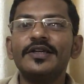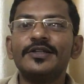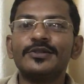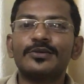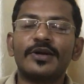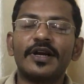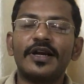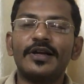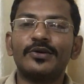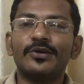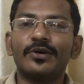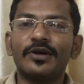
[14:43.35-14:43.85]

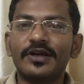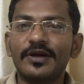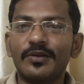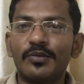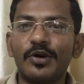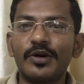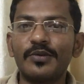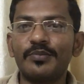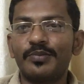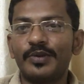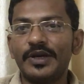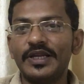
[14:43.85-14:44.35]
So I told, come
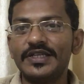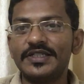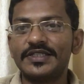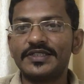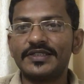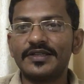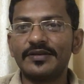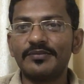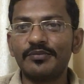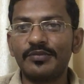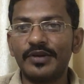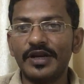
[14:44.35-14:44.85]
on,
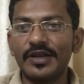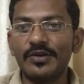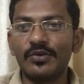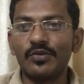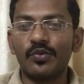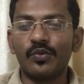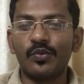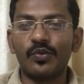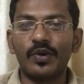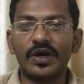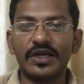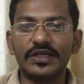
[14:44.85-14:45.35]
please
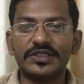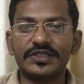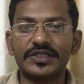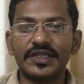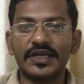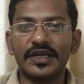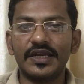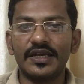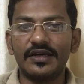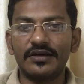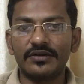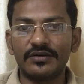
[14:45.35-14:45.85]
bring once
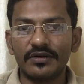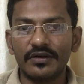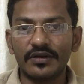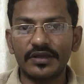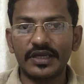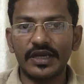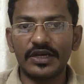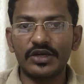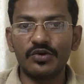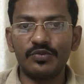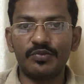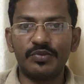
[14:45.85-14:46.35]
again.
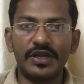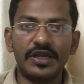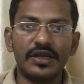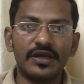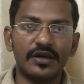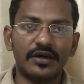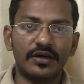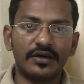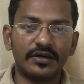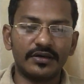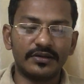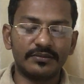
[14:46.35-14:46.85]
Can you bring
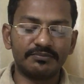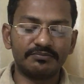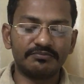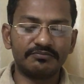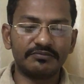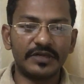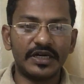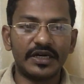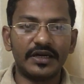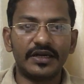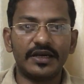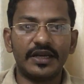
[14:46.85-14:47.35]

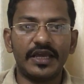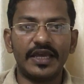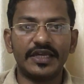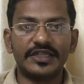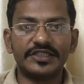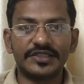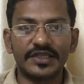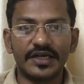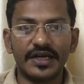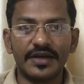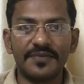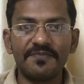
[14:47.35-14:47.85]
an
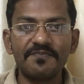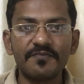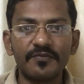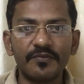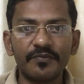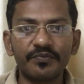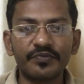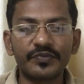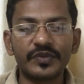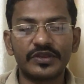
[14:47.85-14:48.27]
X-ray?